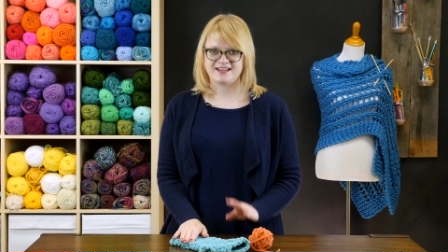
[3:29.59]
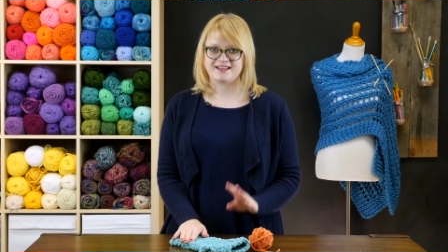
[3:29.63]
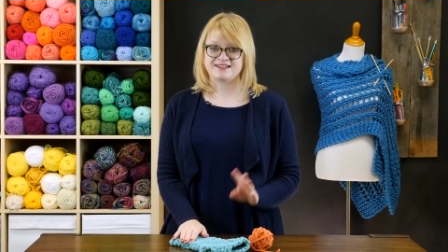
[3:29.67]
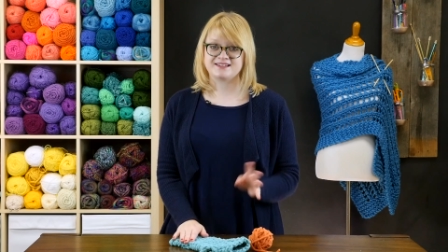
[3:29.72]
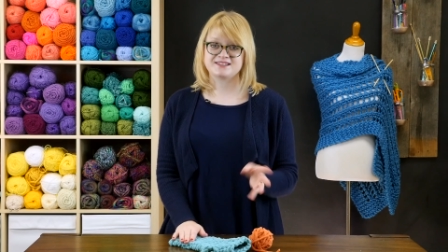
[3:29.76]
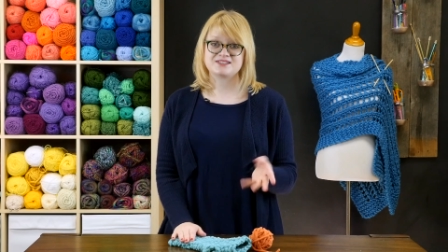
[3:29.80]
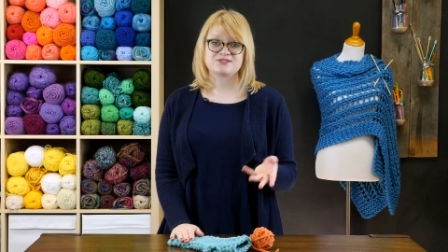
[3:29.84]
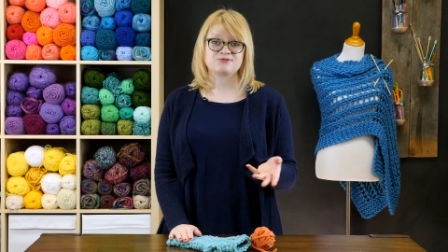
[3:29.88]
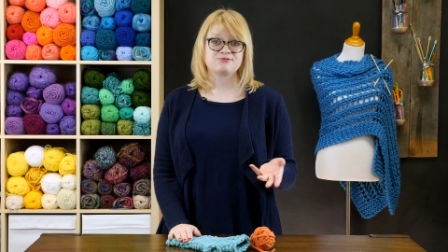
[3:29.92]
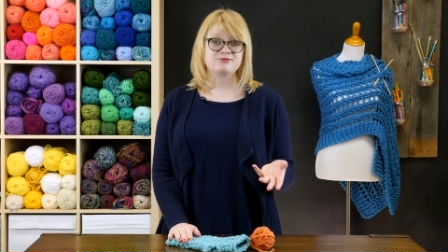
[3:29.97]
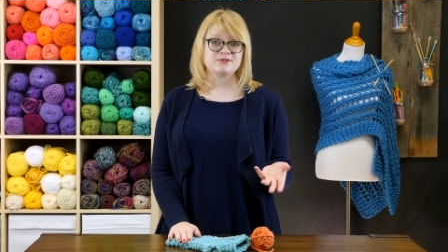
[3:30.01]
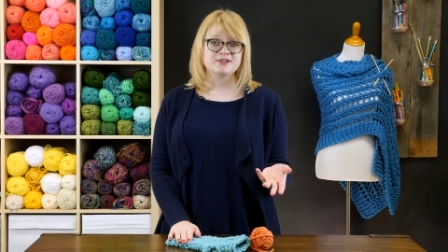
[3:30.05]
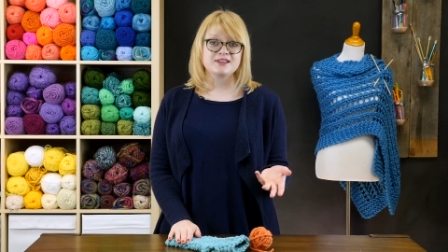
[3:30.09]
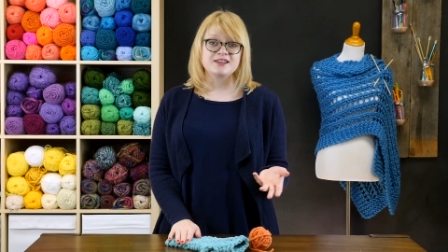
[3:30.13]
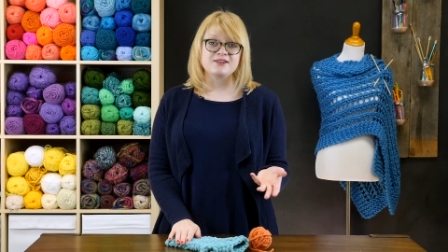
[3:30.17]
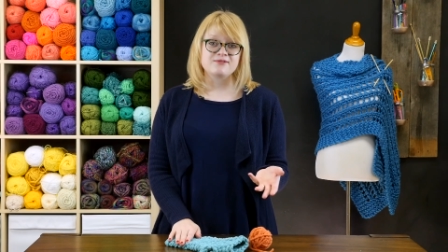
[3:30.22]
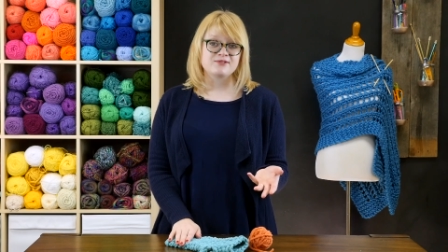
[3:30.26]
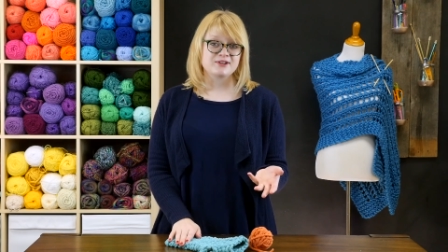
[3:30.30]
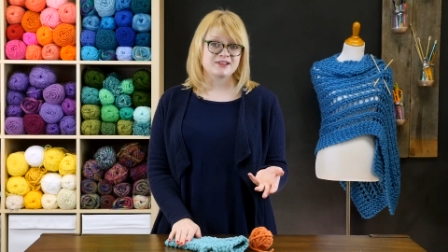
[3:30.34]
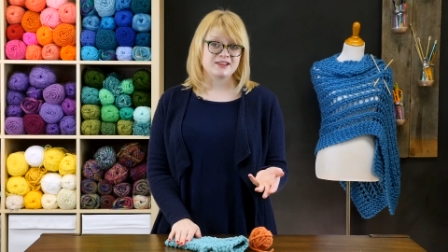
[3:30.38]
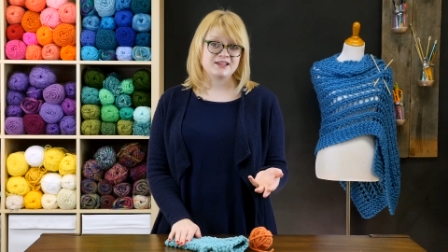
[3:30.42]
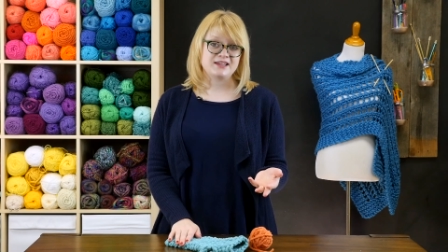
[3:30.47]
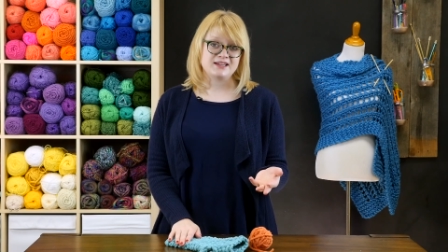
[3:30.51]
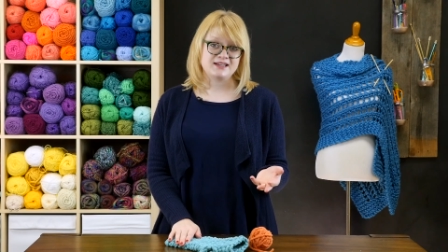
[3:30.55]
and it's really,
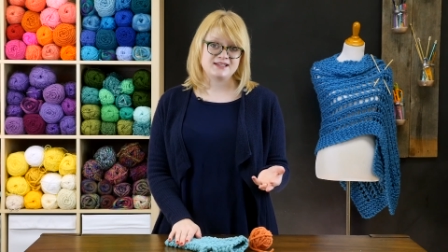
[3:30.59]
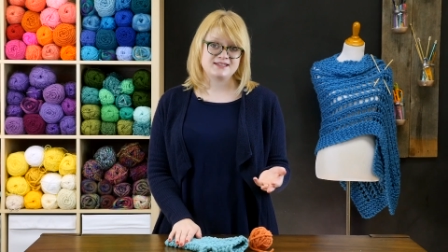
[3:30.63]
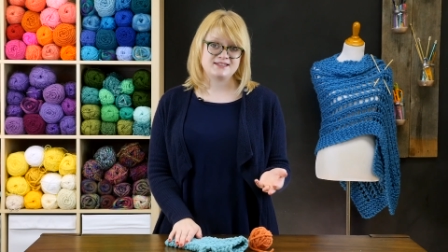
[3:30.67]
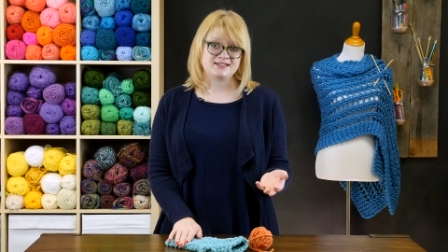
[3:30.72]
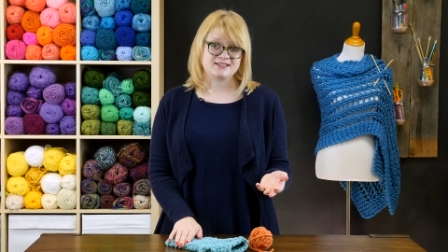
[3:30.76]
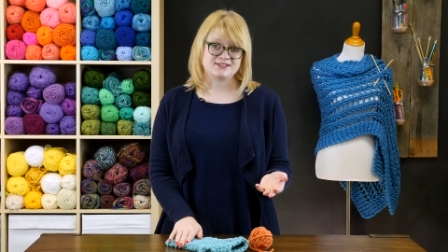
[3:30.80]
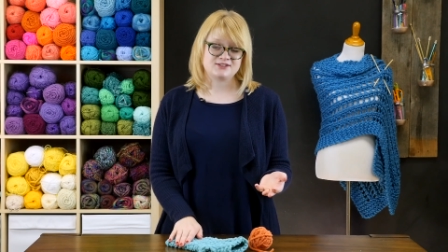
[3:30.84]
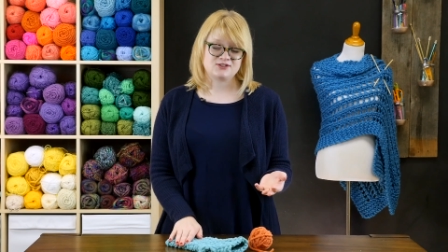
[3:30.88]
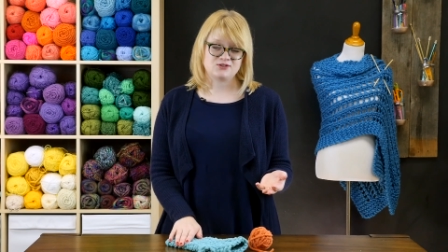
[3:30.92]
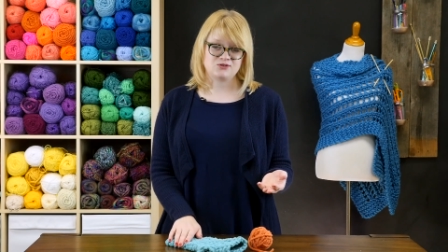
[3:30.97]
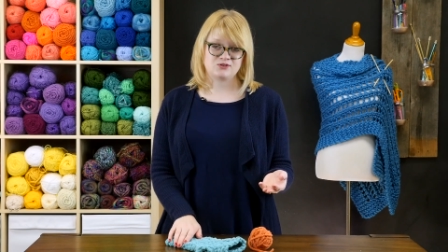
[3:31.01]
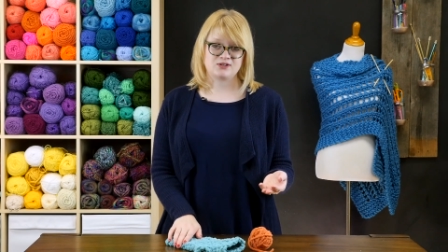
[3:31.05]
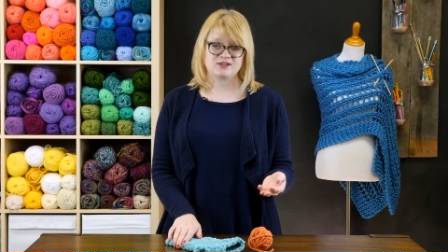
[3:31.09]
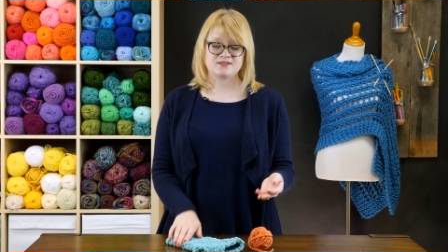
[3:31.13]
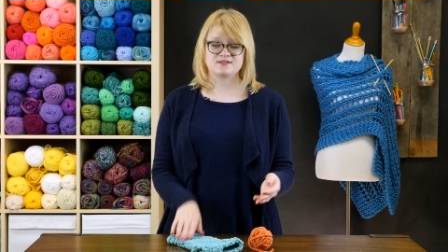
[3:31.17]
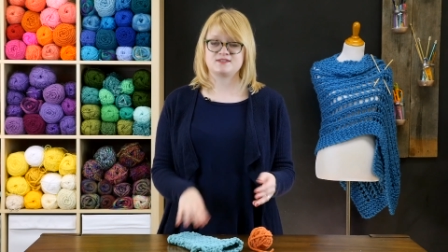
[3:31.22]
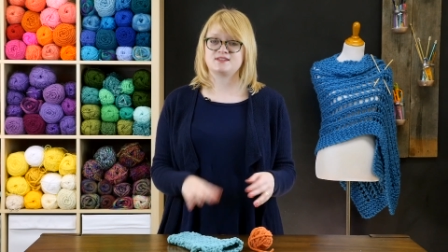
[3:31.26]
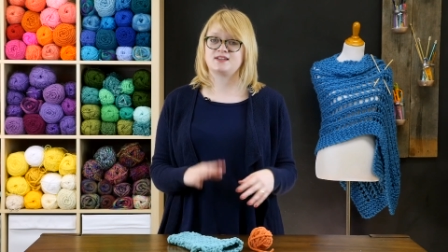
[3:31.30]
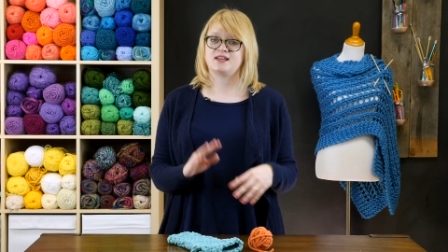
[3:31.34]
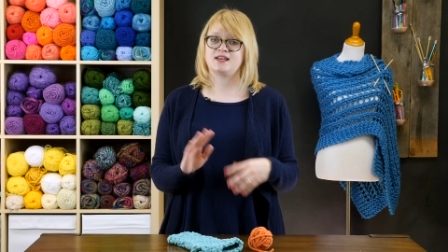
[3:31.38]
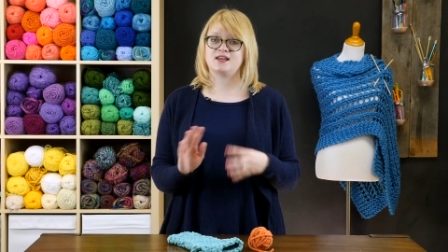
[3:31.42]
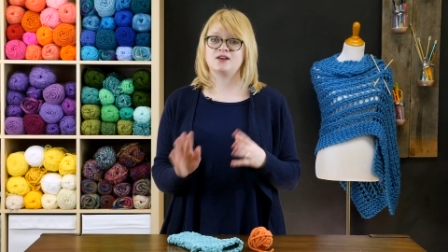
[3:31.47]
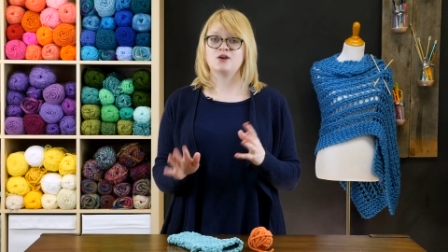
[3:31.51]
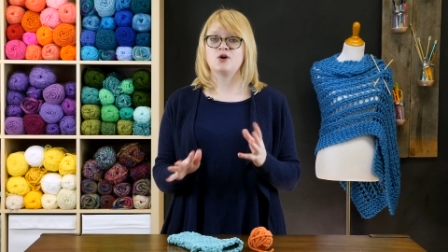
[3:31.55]
really easy, as you can
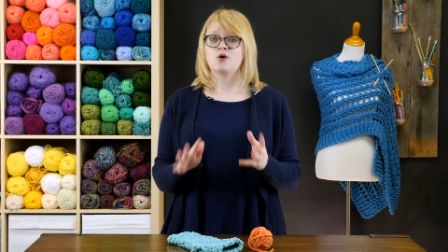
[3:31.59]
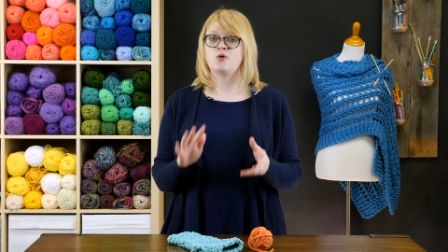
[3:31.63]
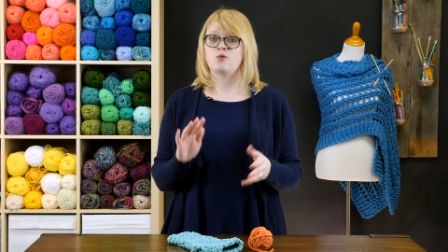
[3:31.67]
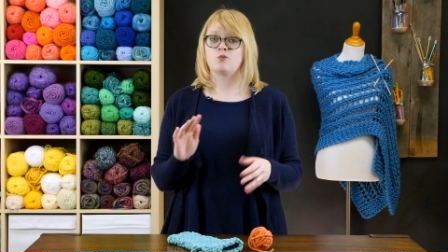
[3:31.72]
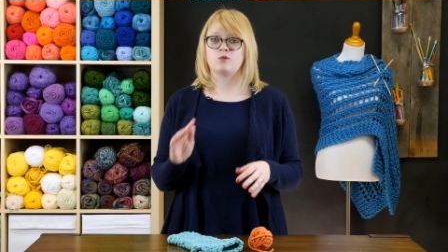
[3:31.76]
see,